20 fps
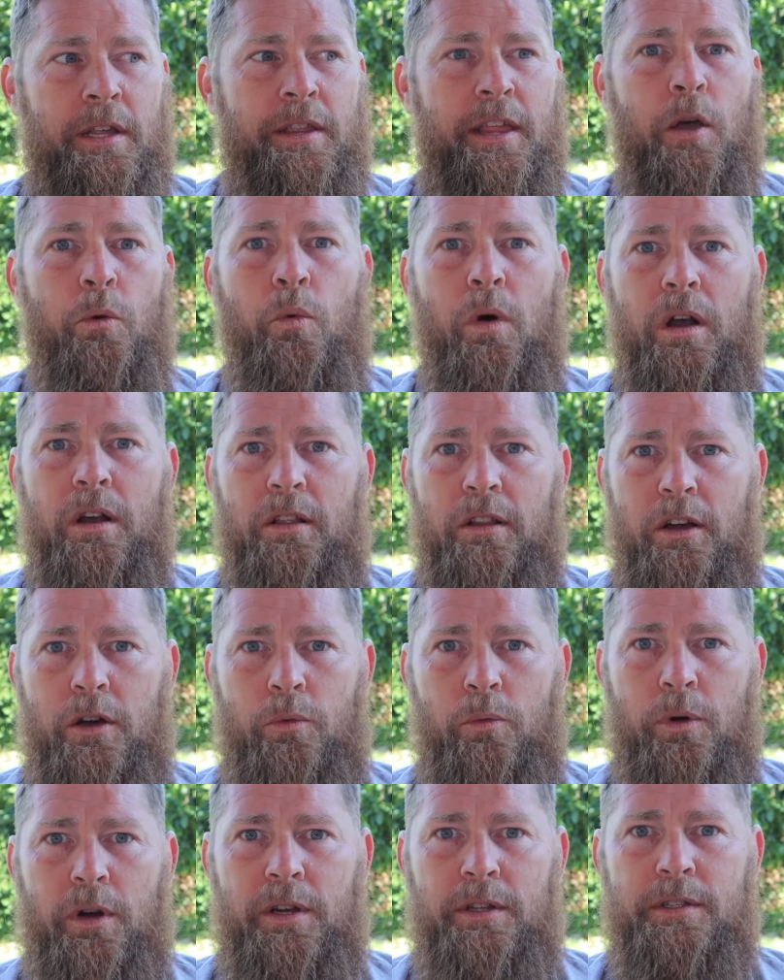They want to
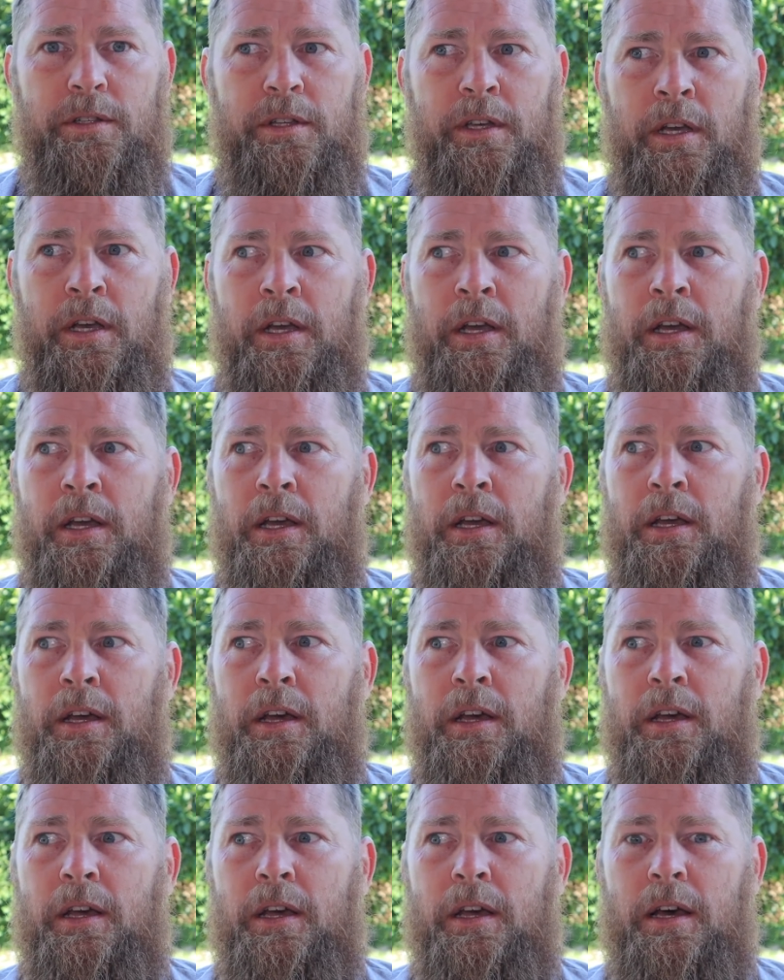learn words.
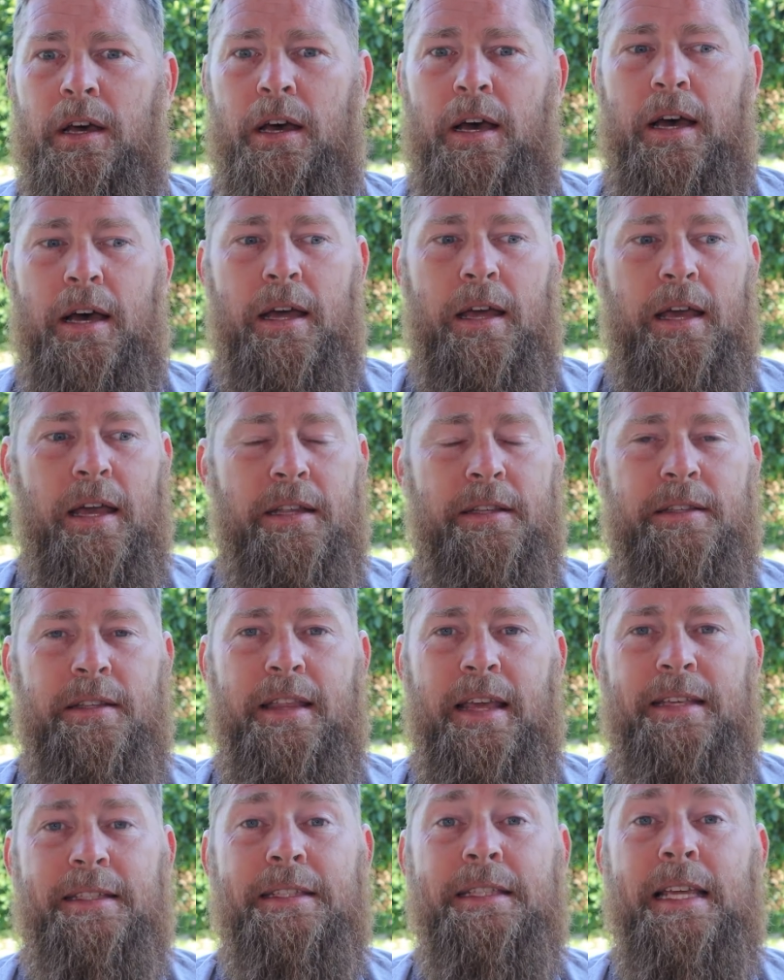It,
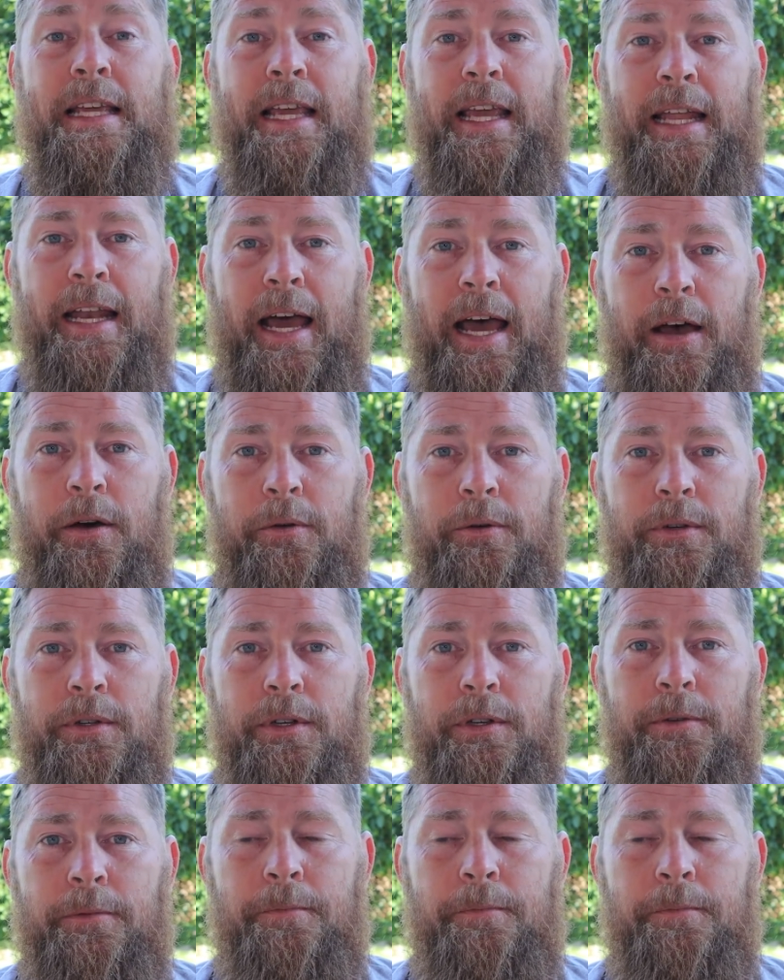they seek it out.